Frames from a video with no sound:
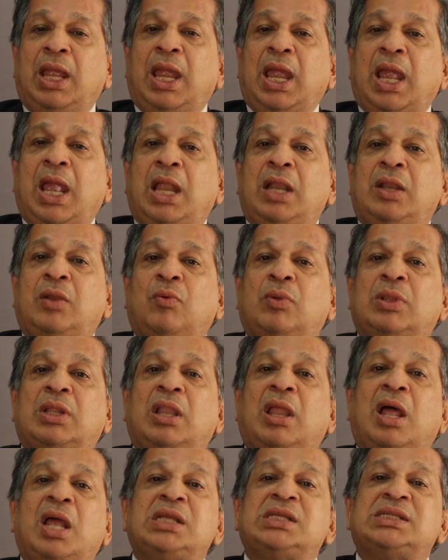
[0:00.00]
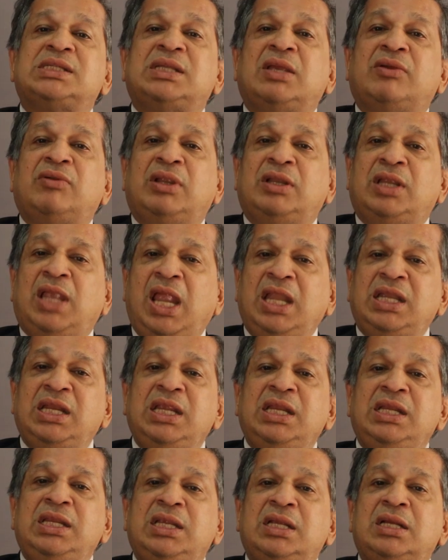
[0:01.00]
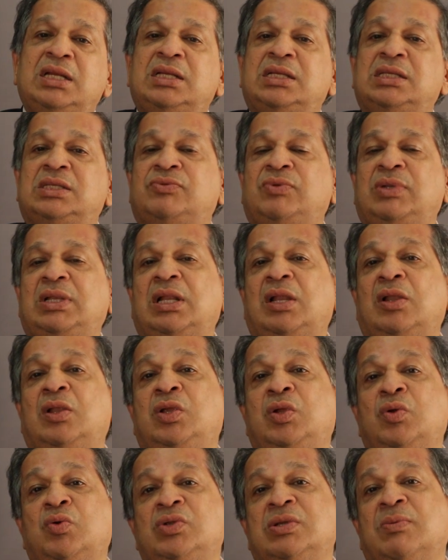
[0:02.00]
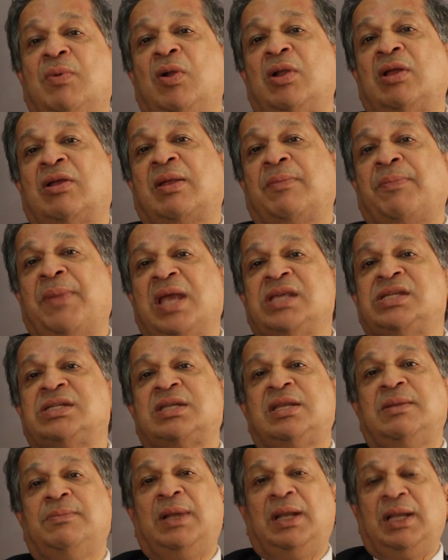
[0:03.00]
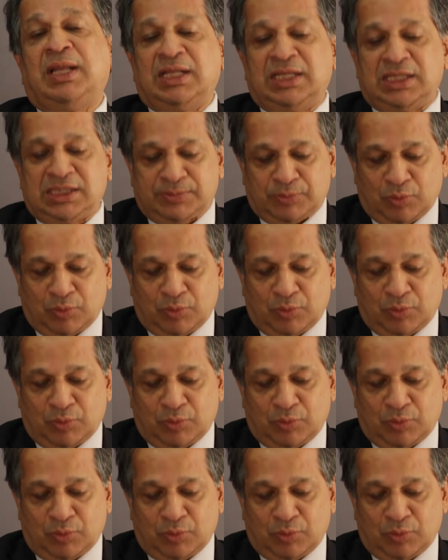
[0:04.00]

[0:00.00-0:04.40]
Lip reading: And over the last 18 years, we did a huge amount of capacity building this